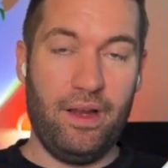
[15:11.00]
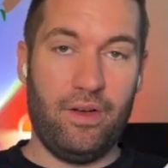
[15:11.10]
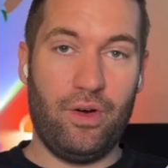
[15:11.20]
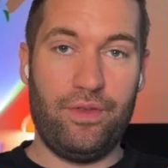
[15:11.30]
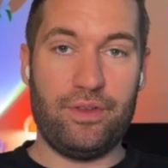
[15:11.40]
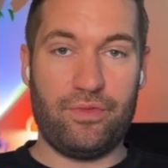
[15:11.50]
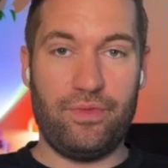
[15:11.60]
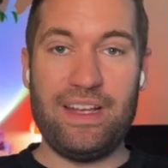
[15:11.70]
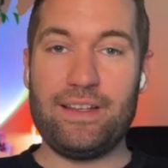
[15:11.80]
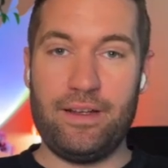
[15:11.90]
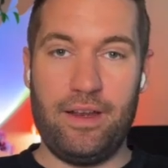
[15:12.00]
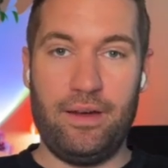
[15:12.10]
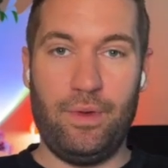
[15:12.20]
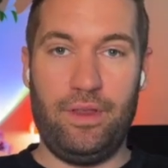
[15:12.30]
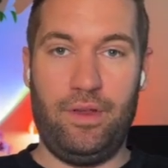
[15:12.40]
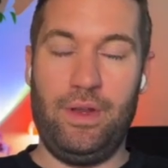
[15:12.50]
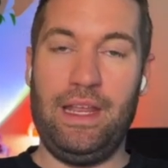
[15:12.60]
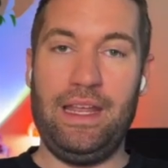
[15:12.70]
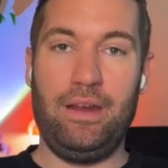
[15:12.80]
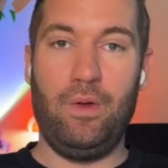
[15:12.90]
or if this resonated with you in
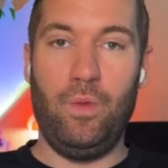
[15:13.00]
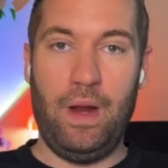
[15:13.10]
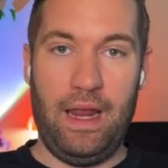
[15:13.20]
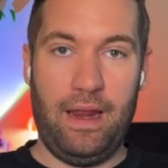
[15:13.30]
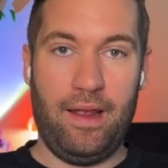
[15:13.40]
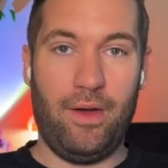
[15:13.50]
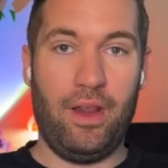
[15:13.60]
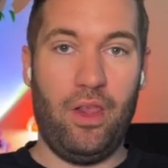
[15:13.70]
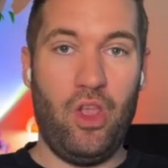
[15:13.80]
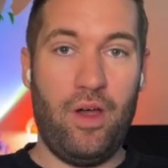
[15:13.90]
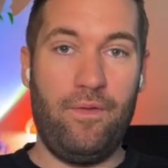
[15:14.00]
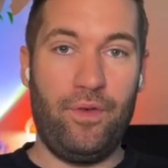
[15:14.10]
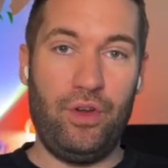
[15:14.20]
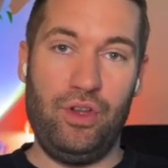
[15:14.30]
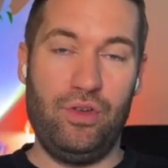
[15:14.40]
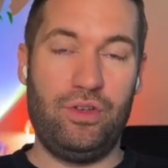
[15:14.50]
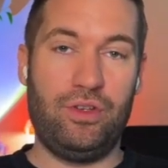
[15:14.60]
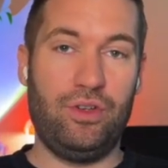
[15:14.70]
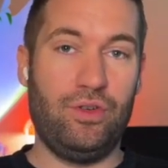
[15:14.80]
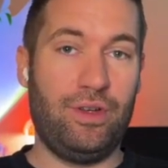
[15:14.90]
any way, I would love for you
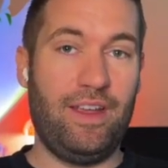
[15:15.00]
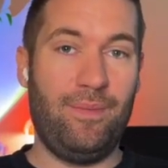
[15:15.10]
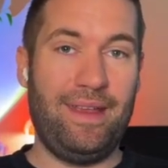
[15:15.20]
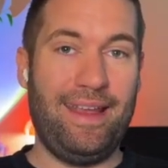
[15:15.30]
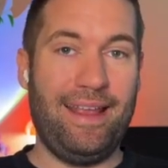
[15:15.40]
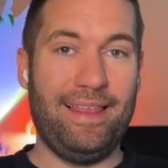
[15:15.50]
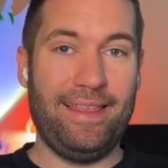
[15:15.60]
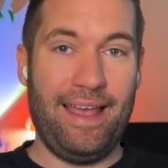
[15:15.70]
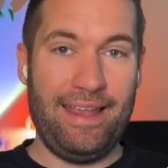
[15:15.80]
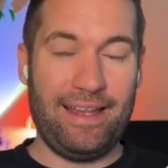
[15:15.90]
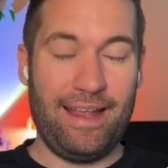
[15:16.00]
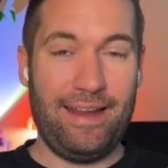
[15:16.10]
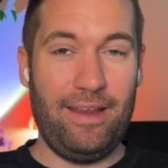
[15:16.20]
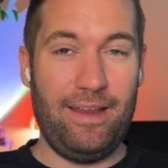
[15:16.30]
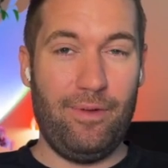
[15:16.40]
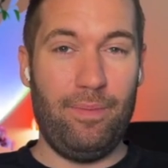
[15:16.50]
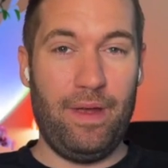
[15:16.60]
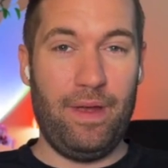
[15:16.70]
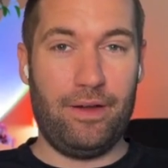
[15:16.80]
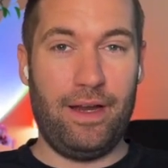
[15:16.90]
to give me a like and even
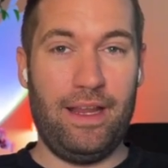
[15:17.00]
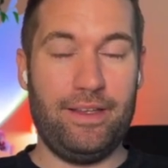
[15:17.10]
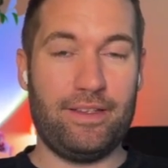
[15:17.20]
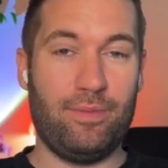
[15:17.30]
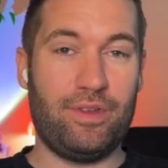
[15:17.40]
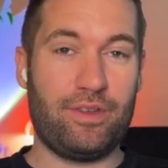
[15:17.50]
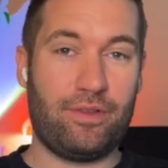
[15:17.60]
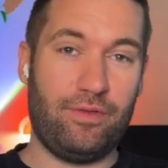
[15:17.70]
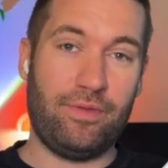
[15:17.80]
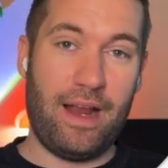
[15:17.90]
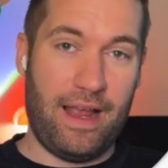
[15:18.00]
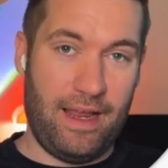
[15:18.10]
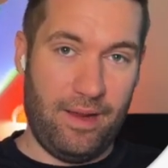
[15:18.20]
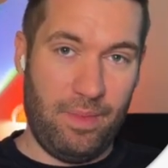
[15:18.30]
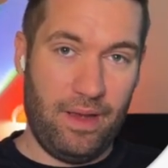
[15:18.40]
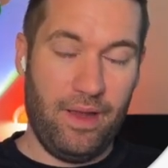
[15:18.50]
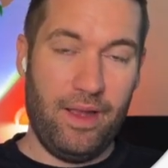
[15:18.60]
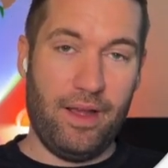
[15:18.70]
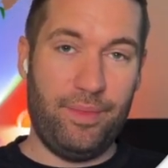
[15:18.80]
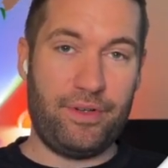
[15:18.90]
better, a subscribe.
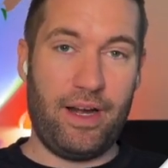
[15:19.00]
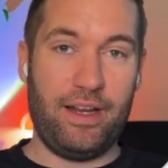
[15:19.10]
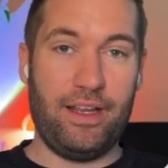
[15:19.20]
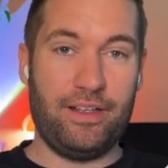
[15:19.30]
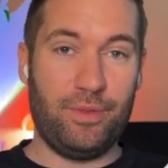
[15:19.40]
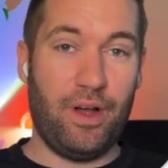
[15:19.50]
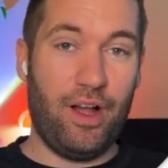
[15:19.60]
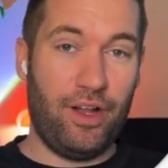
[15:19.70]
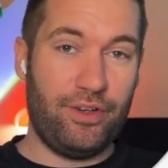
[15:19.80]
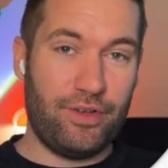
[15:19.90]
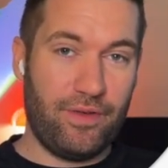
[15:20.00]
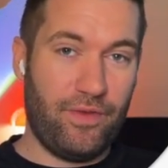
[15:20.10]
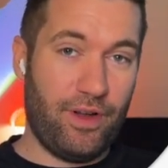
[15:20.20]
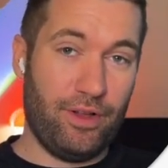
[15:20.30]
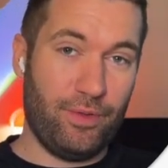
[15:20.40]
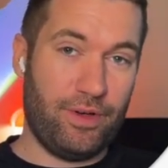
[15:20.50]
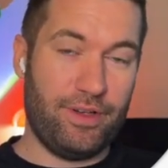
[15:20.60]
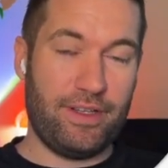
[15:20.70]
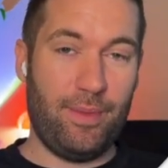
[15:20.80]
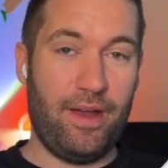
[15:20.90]
I'm trying to get to 100
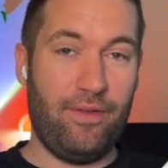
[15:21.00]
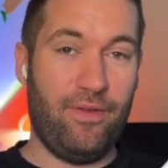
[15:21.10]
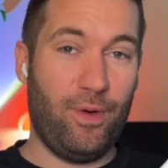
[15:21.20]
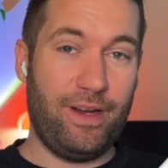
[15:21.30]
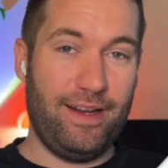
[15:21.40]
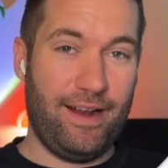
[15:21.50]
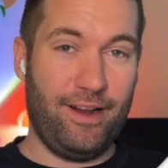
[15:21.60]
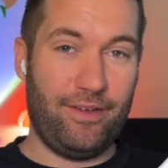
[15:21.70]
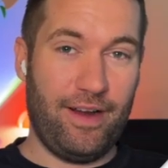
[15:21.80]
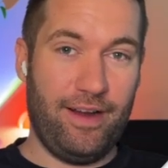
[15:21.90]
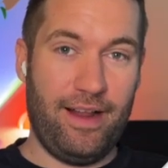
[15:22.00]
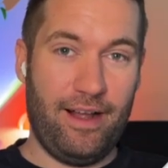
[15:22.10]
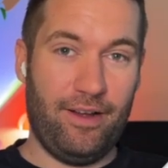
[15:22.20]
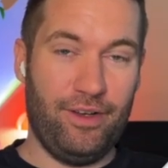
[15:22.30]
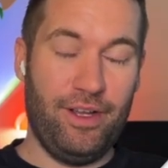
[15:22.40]
followers. I'm at 49 right now.